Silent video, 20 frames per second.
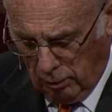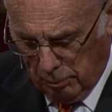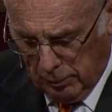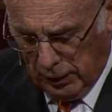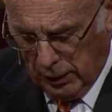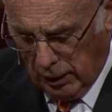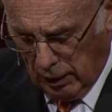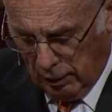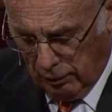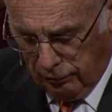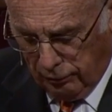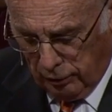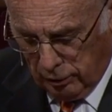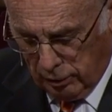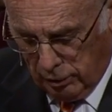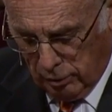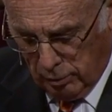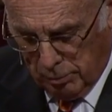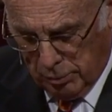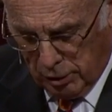be
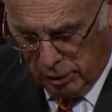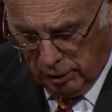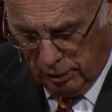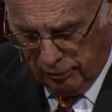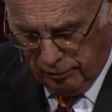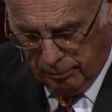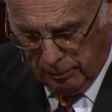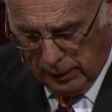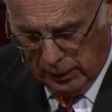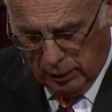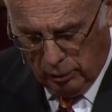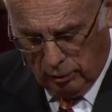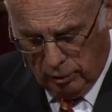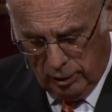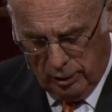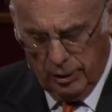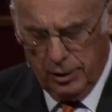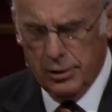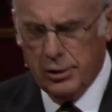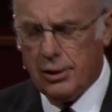careful to observe my
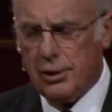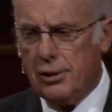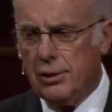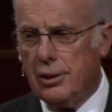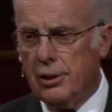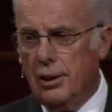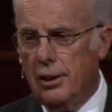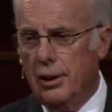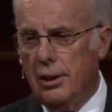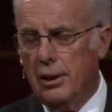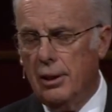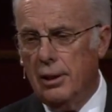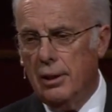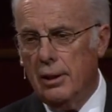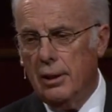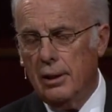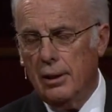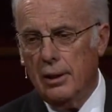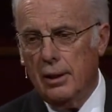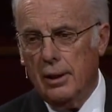ordinances.
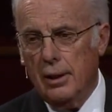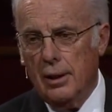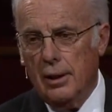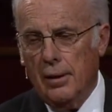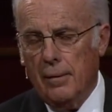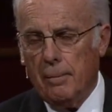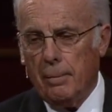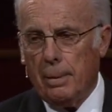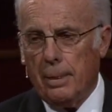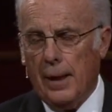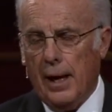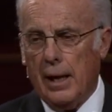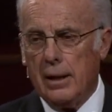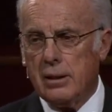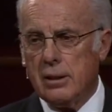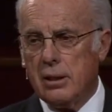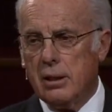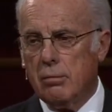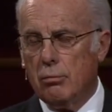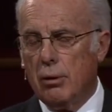
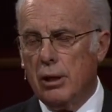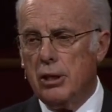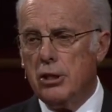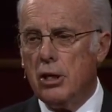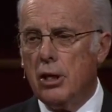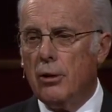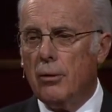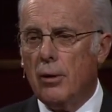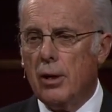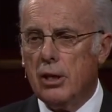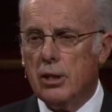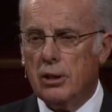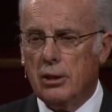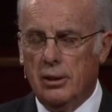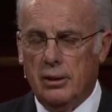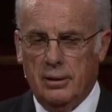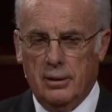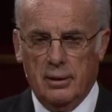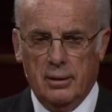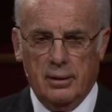That's
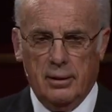regeneration.